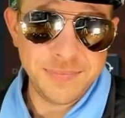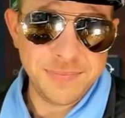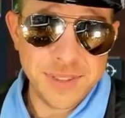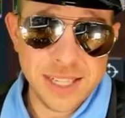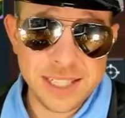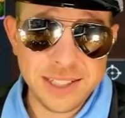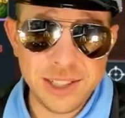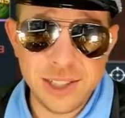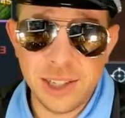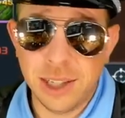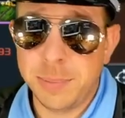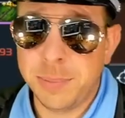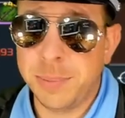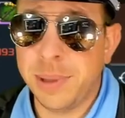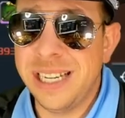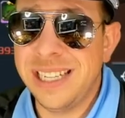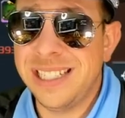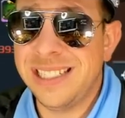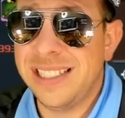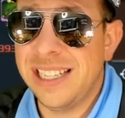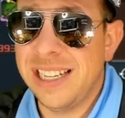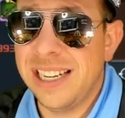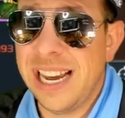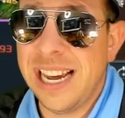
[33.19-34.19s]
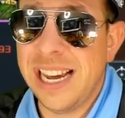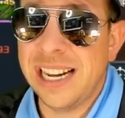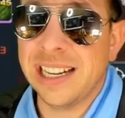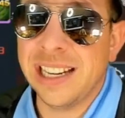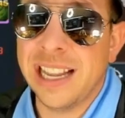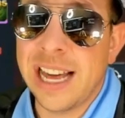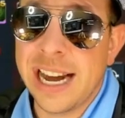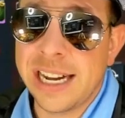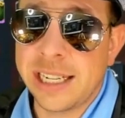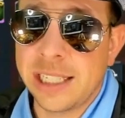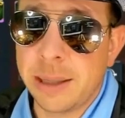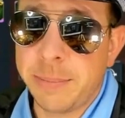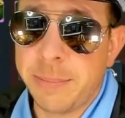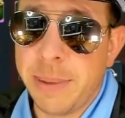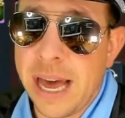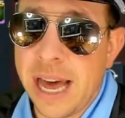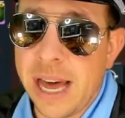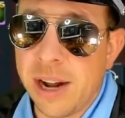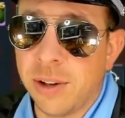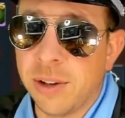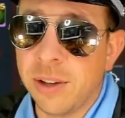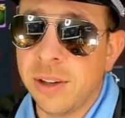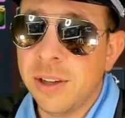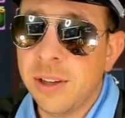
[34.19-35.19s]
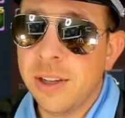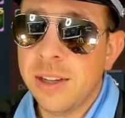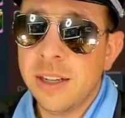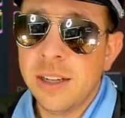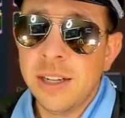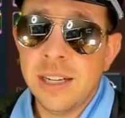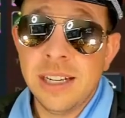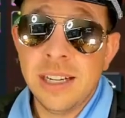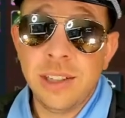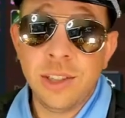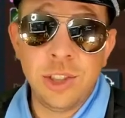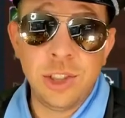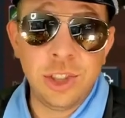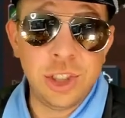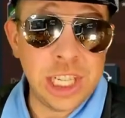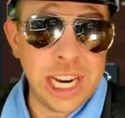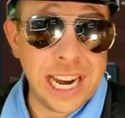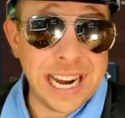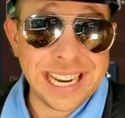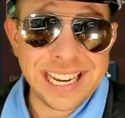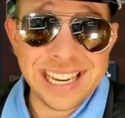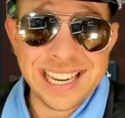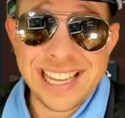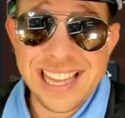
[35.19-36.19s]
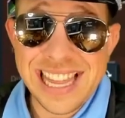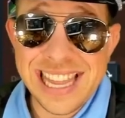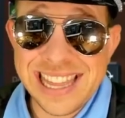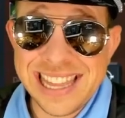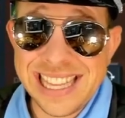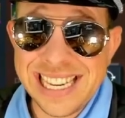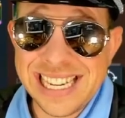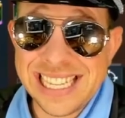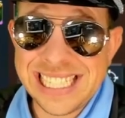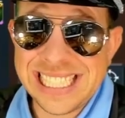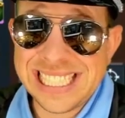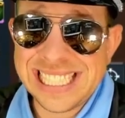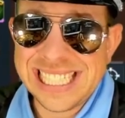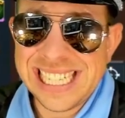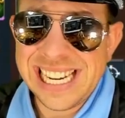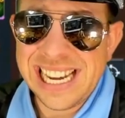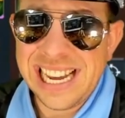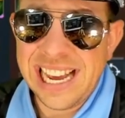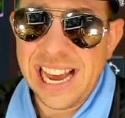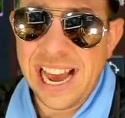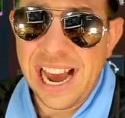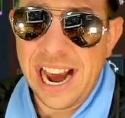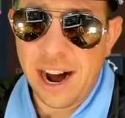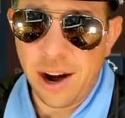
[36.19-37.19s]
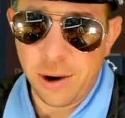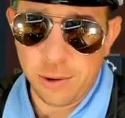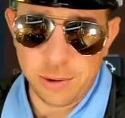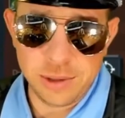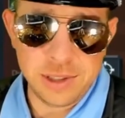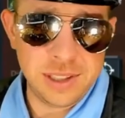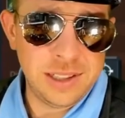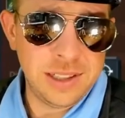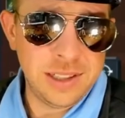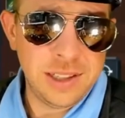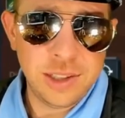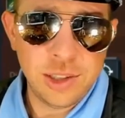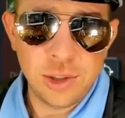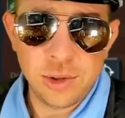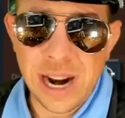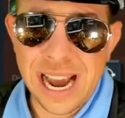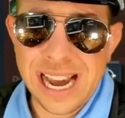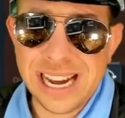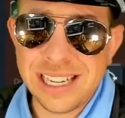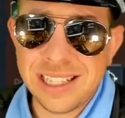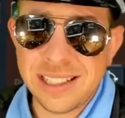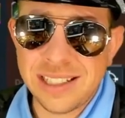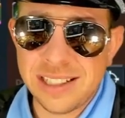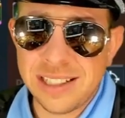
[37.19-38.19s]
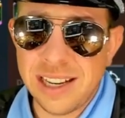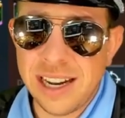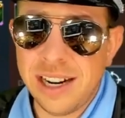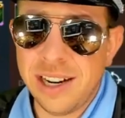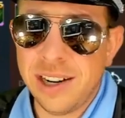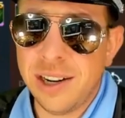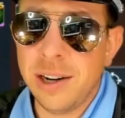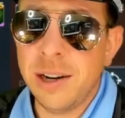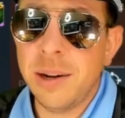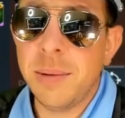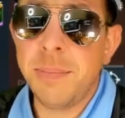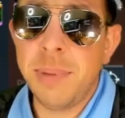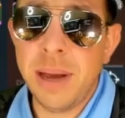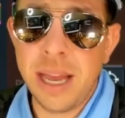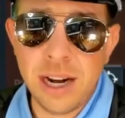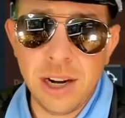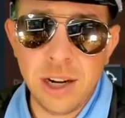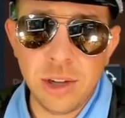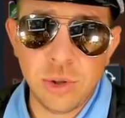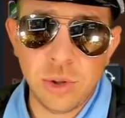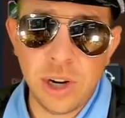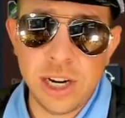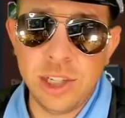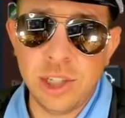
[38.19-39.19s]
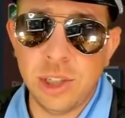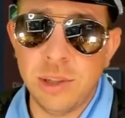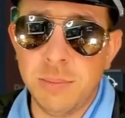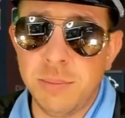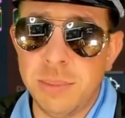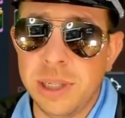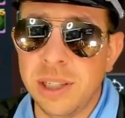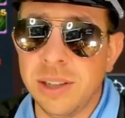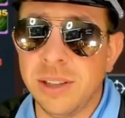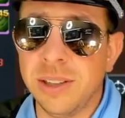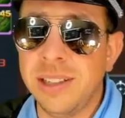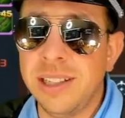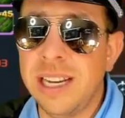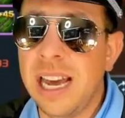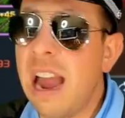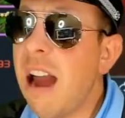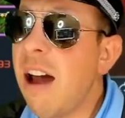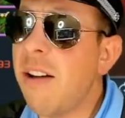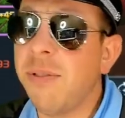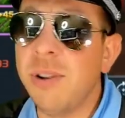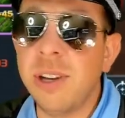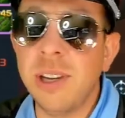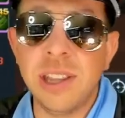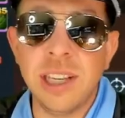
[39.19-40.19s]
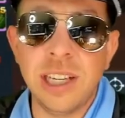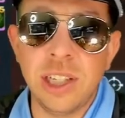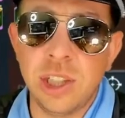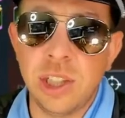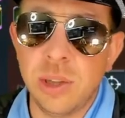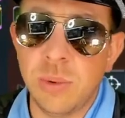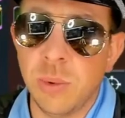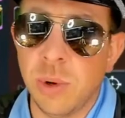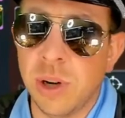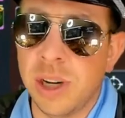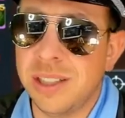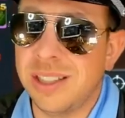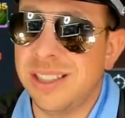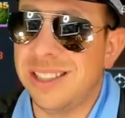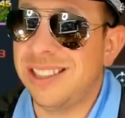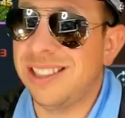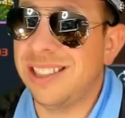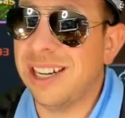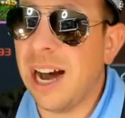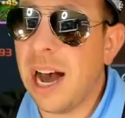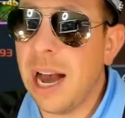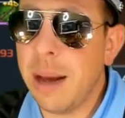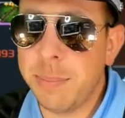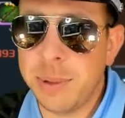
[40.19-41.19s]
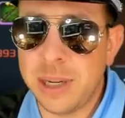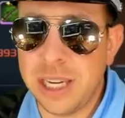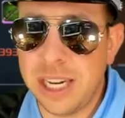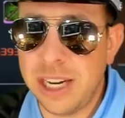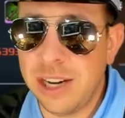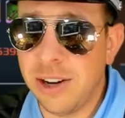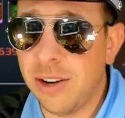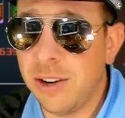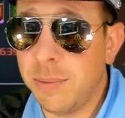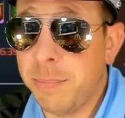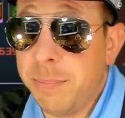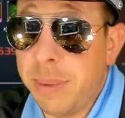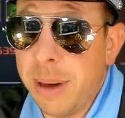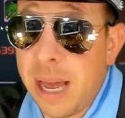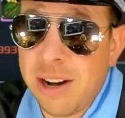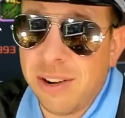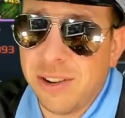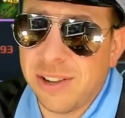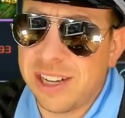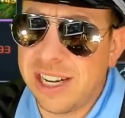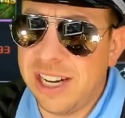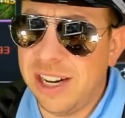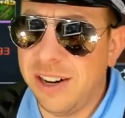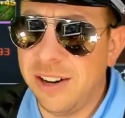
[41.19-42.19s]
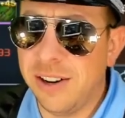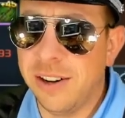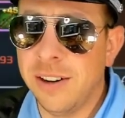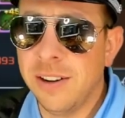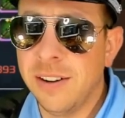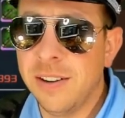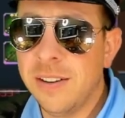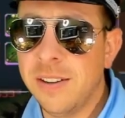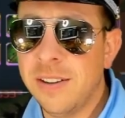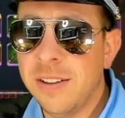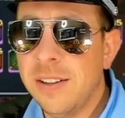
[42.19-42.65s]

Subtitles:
This took place today in Galactic Battle. Check this out. Dragon Slayer, penetration build, everything she wants, top gear, better gear.